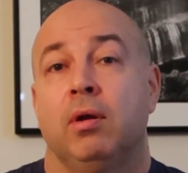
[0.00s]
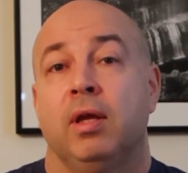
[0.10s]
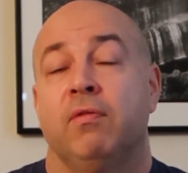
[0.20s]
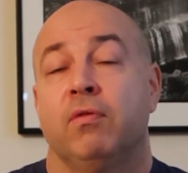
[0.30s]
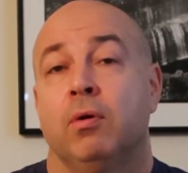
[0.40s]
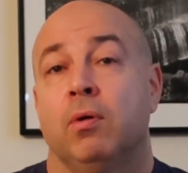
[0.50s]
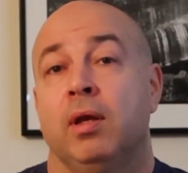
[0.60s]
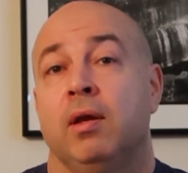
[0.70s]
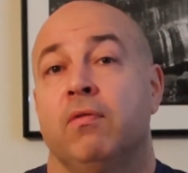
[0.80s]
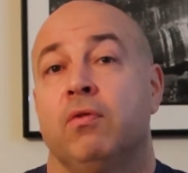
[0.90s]
if
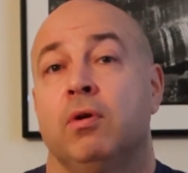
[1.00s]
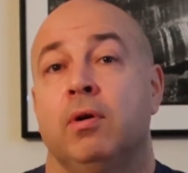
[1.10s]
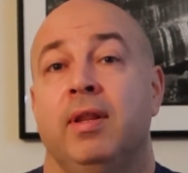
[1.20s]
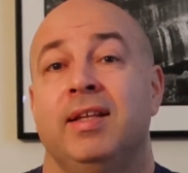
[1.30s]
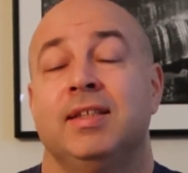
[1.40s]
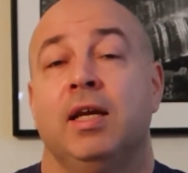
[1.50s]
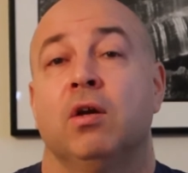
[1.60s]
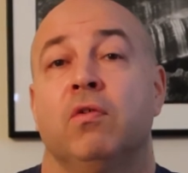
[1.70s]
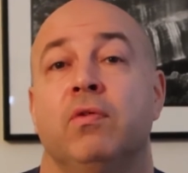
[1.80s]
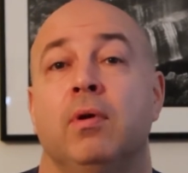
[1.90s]
only for the
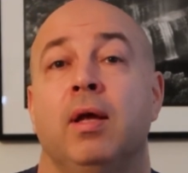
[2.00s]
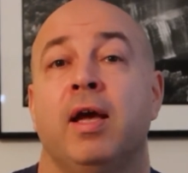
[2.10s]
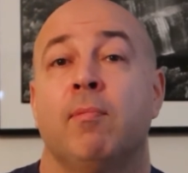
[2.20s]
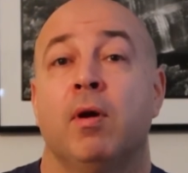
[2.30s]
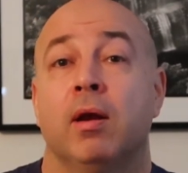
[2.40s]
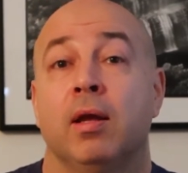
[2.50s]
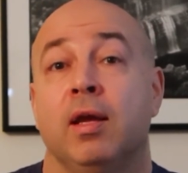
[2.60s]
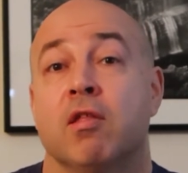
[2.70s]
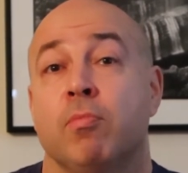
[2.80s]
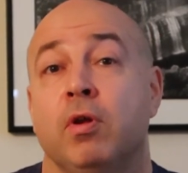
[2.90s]
sake of admiring
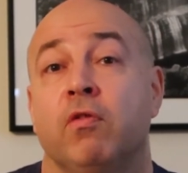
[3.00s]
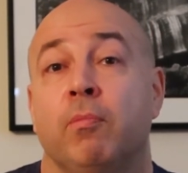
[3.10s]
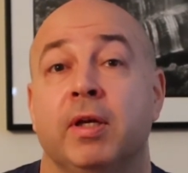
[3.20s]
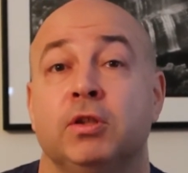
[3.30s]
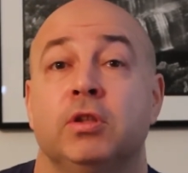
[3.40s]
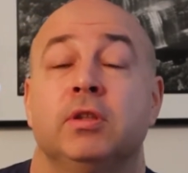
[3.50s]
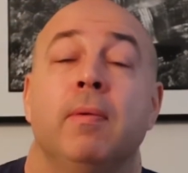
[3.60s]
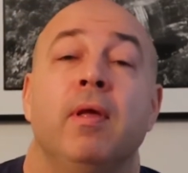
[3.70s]
its beautiful pictures,